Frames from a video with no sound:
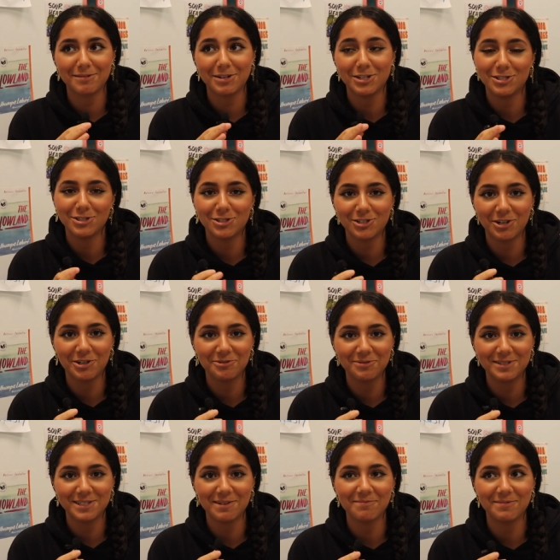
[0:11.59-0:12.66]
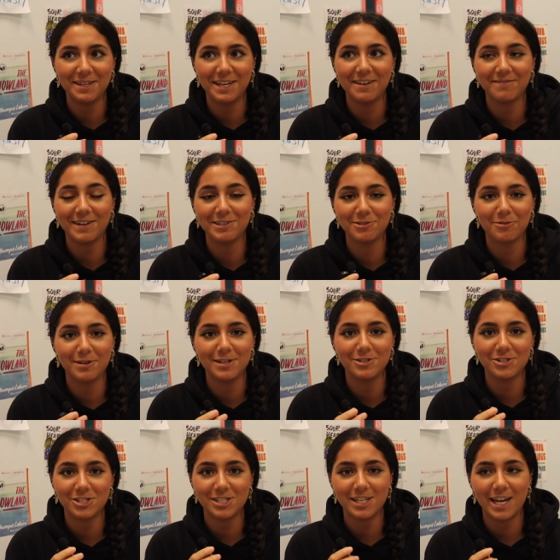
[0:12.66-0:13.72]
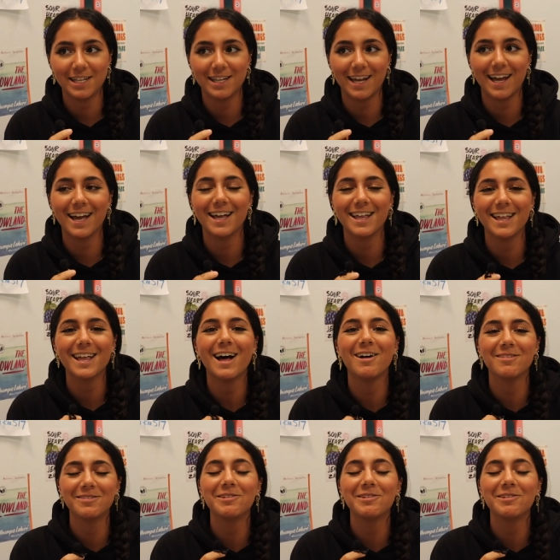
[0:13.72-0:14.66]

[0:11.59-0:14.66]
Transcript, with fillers: concerned with something if I don't understand like I'll,